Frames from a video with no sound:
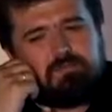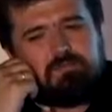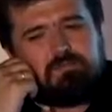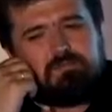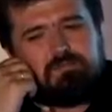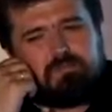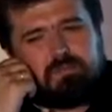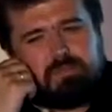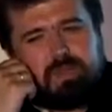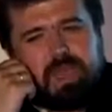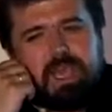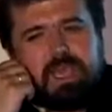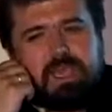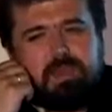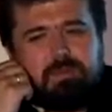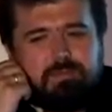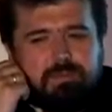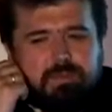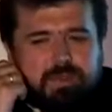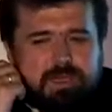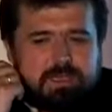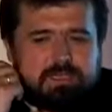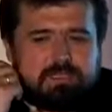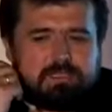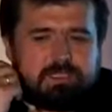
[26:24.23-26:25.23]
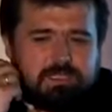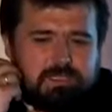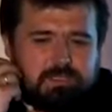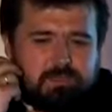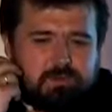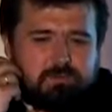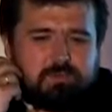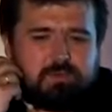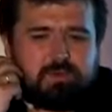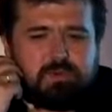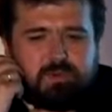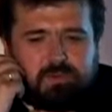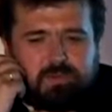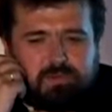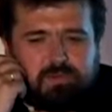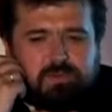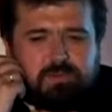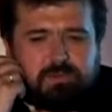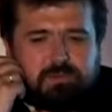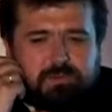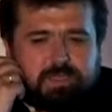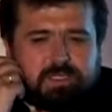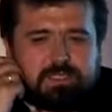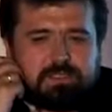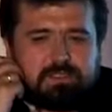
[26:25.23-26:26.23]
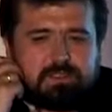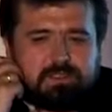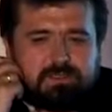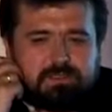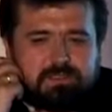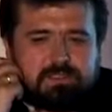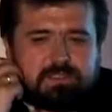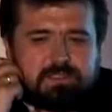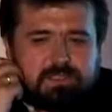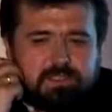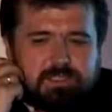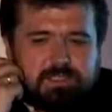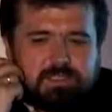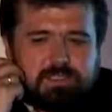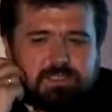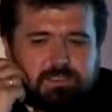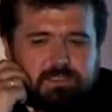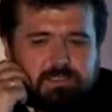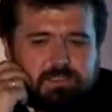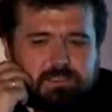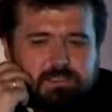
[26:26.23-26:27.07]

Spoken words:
Maybe, I see your point. It depends on the size.